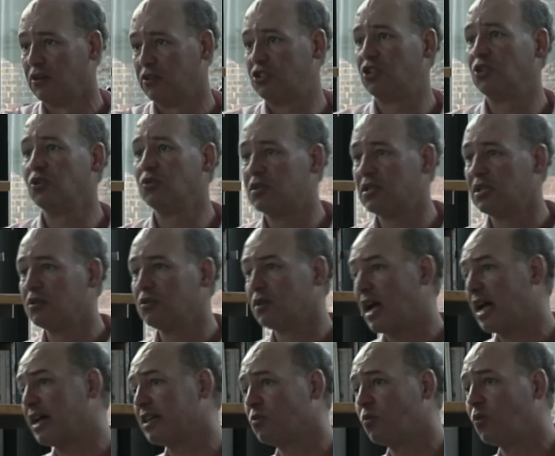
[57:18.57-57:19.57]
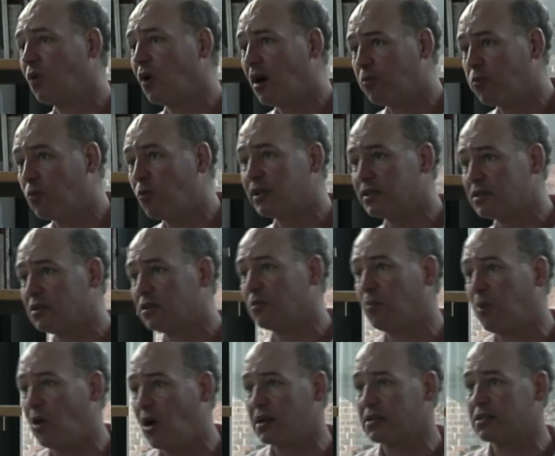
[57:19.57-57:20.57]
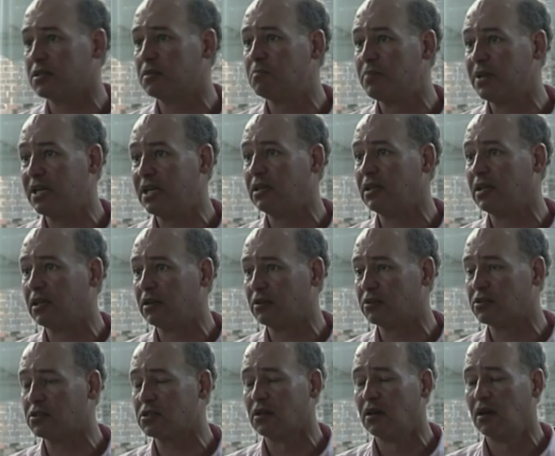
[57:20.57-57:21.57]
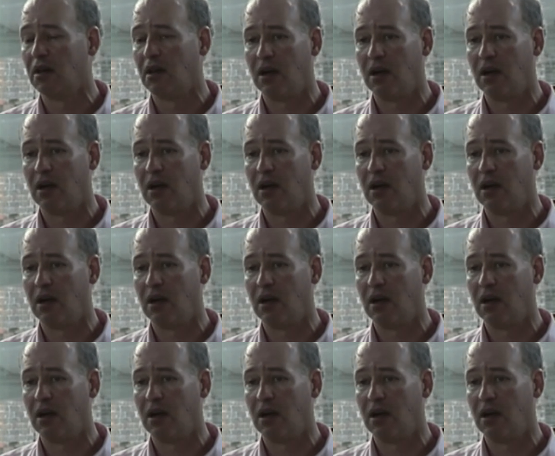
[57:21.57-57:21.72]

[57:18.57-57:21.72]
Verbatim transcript: Two, two guys up went to the Boston Bean Eaters.